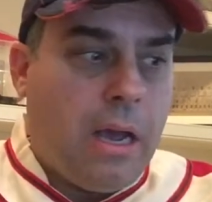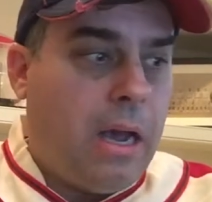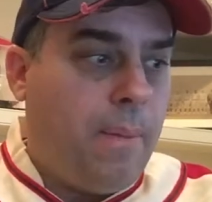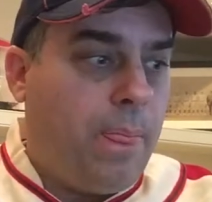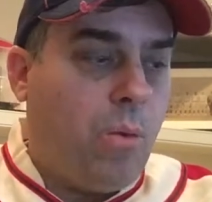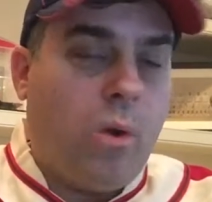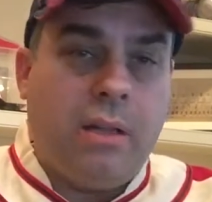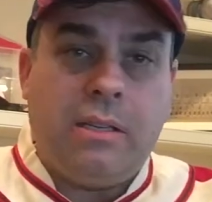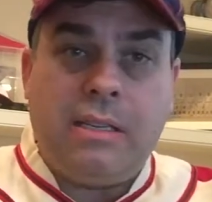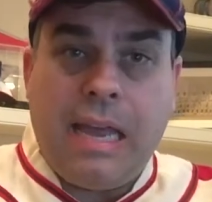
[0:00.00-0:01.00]
Um, the
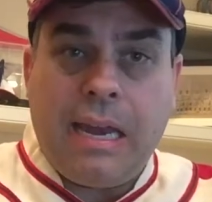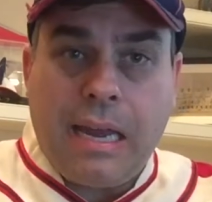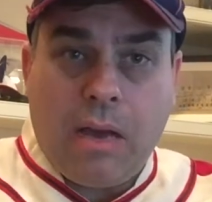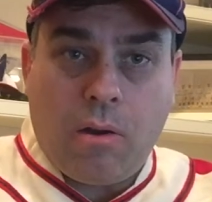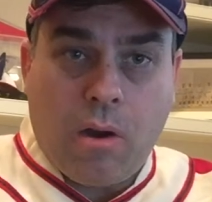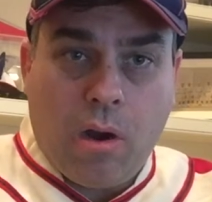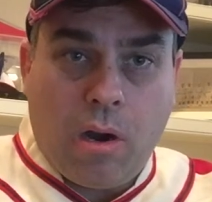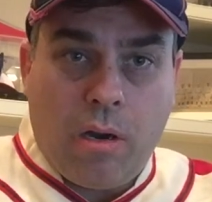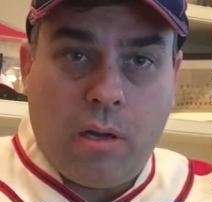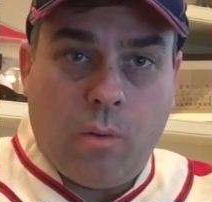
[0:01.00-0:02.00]
one standout
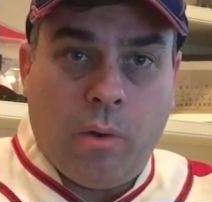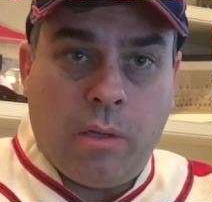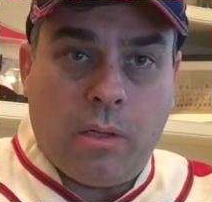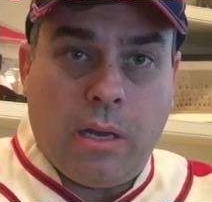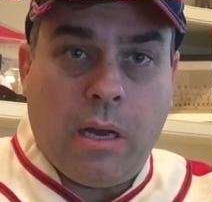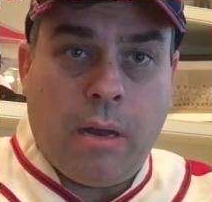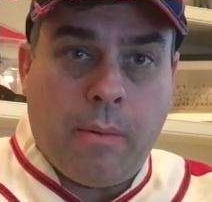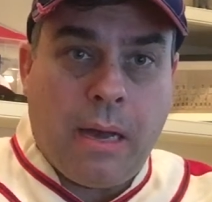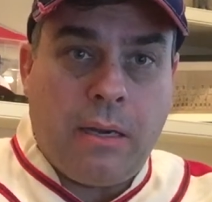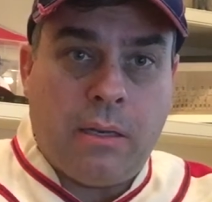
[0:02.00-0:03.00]
card that was uh,
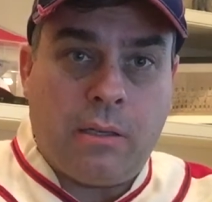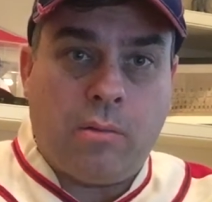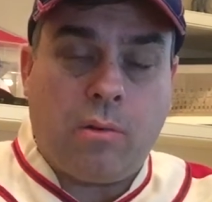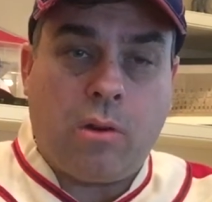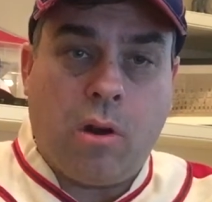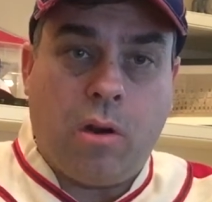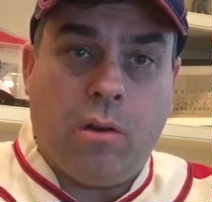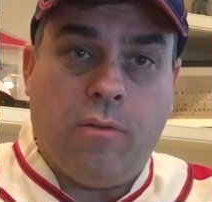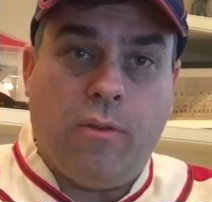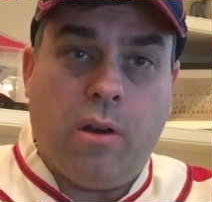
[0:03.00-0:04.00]
Havana's card
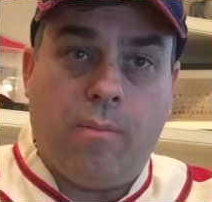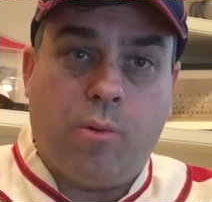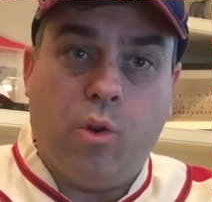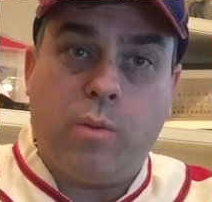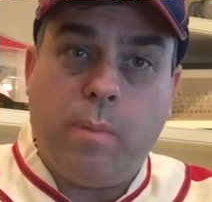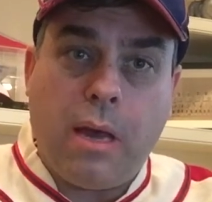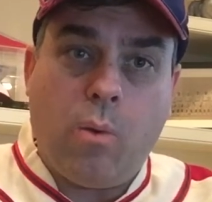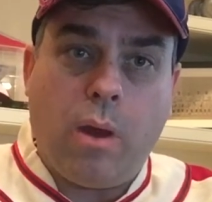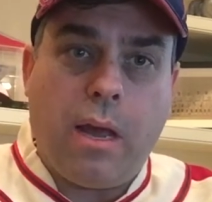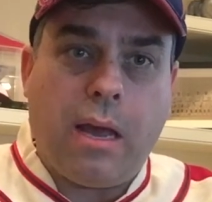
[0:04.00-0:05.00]
of uh, Bruce
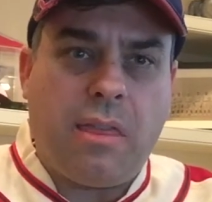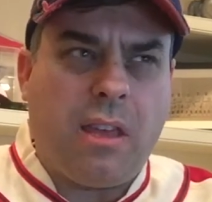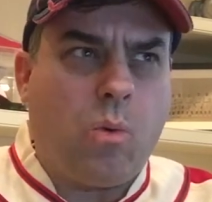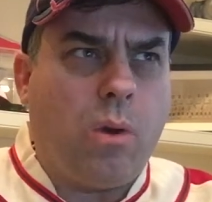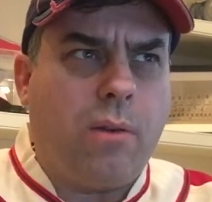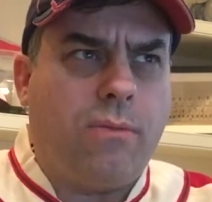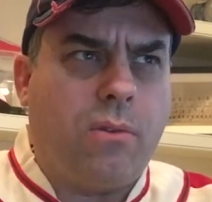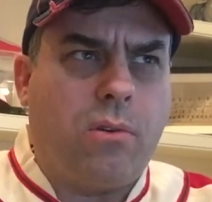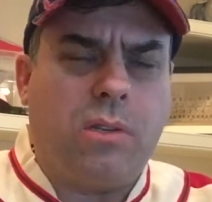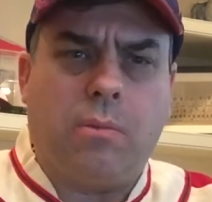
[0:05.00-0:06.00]
Petway, I think went
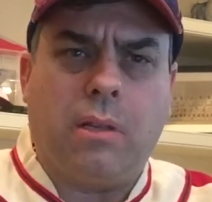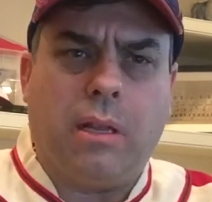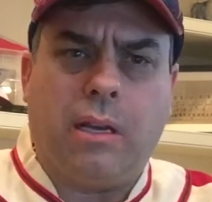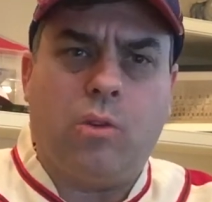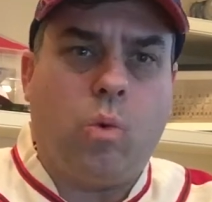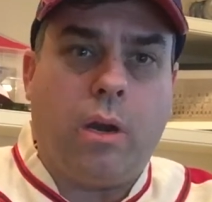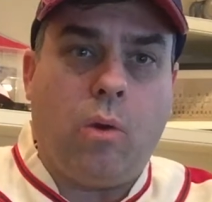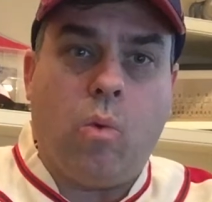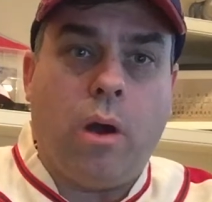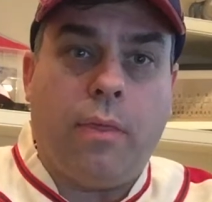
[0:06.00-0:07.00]
for something like
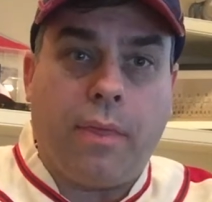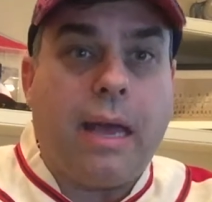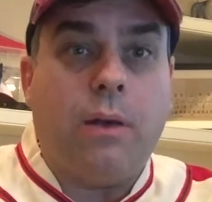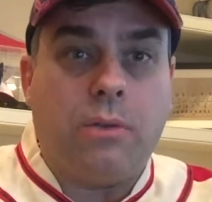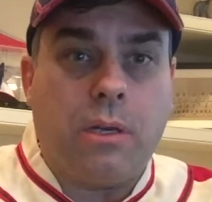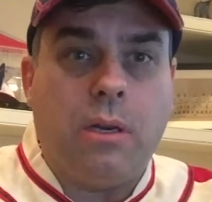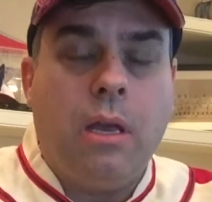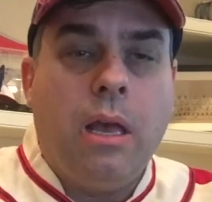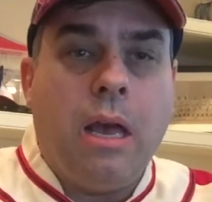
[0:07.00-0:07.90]
21,000.